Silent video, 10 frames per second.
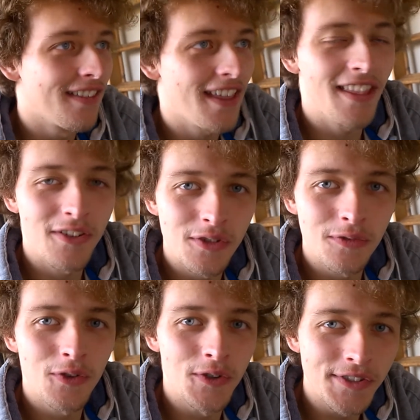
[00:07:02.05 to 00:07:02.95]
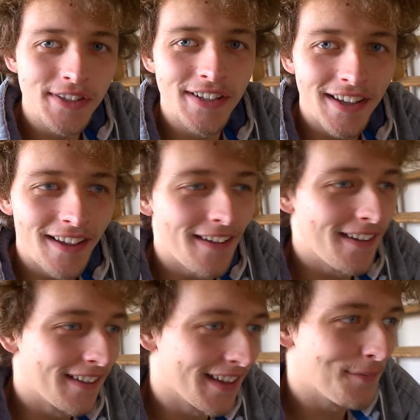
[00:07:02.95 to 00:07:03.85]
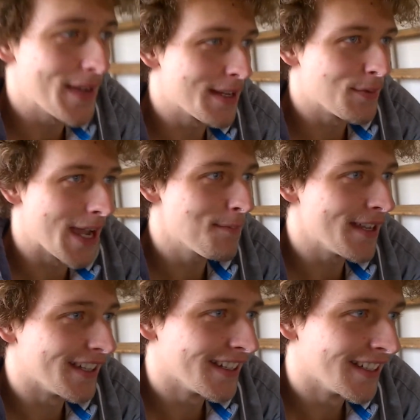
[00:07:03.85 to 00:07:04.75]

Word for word: 10,000 views. That makes me happy.